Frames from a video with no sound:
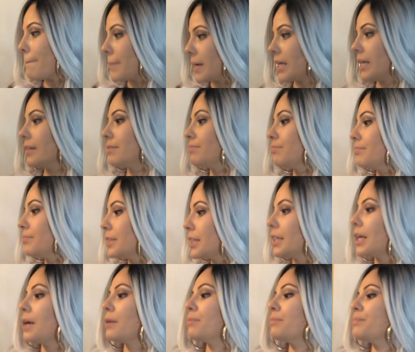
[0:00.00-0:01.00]
But
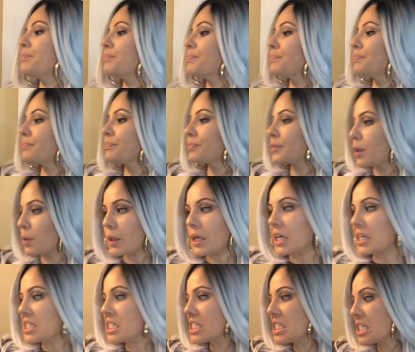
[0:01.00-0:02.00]
you know, what
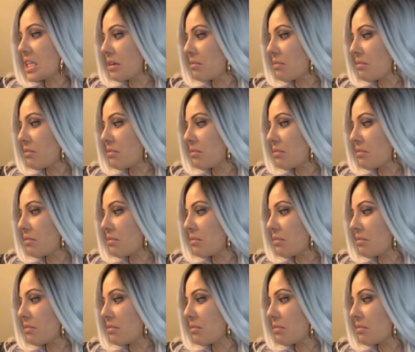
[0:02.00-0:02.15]
else is